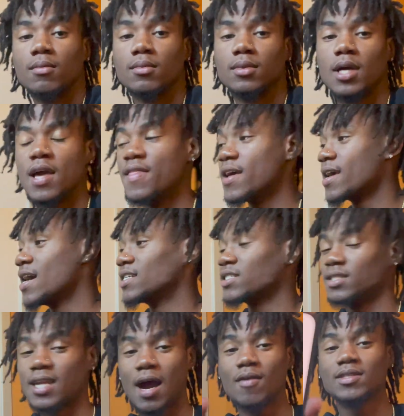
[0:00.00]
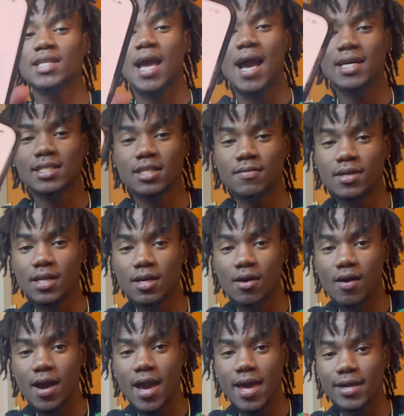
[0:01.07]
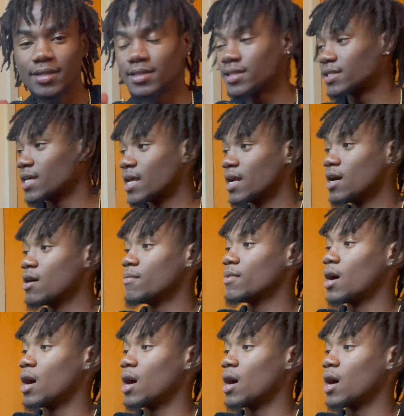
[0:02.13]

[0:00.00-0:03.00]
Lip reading: And then yeah, so now it's asking me to go ahead and set up